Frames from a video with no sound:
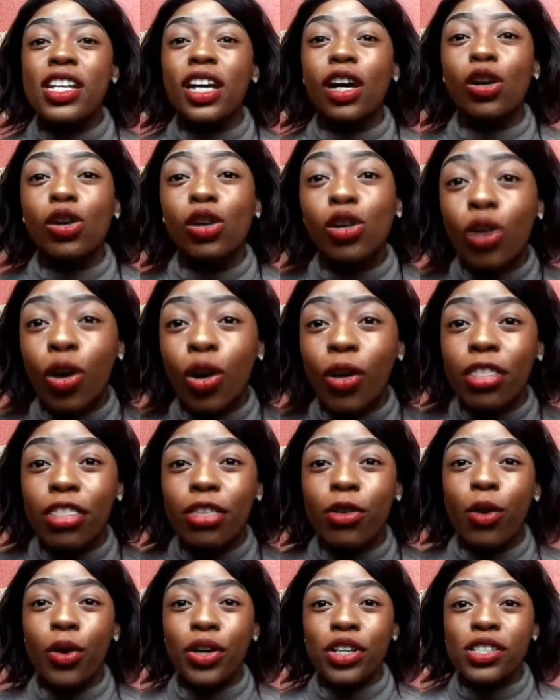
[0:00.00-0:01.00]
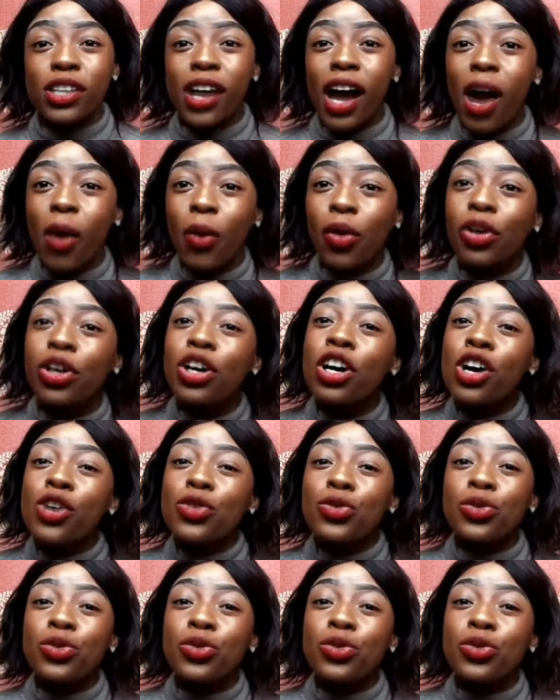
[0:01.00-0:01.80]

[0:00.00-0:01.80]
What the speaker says: in a cloth or a towel